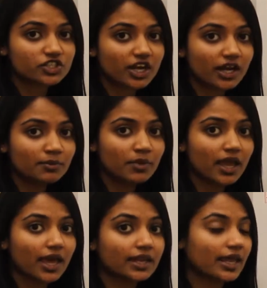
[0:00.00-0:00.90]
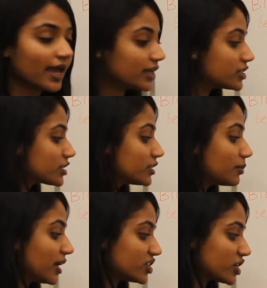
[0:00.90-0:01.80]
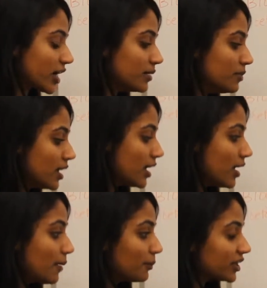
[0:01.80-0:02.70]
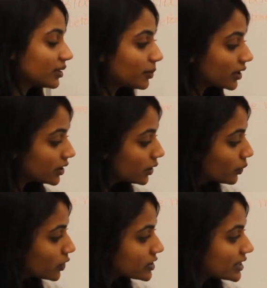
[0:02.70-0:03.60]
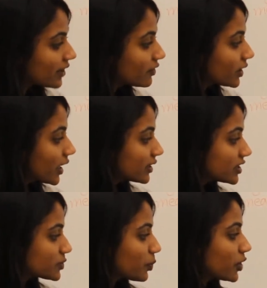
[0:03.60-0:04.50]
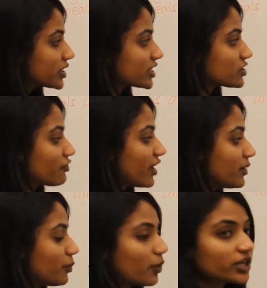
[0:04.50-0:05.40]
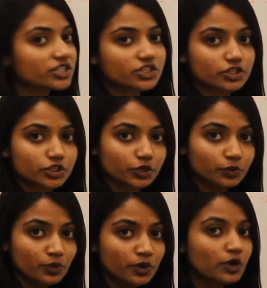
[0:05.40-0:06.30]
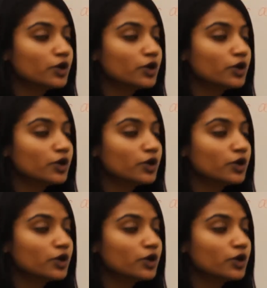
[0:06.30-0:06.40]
time and at the bedtime. But the blood glucose level at this point is 5.2.